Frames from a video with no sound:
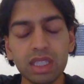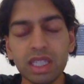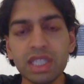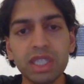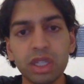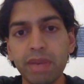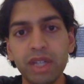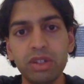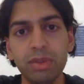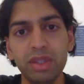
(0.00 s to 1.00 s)
single
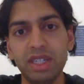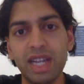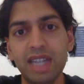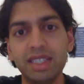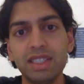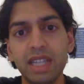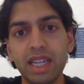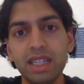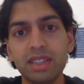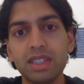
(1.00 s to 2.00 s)
bedroom in the United
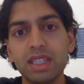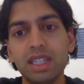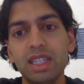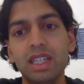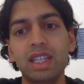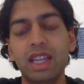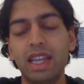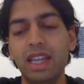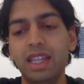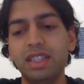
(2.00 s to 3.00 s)
States.
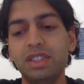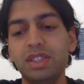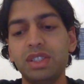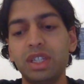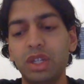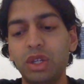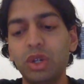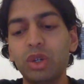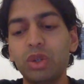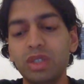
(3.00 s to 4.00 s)
And
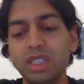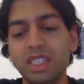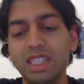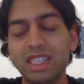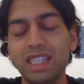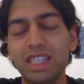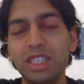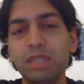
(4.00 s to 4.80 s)
so that's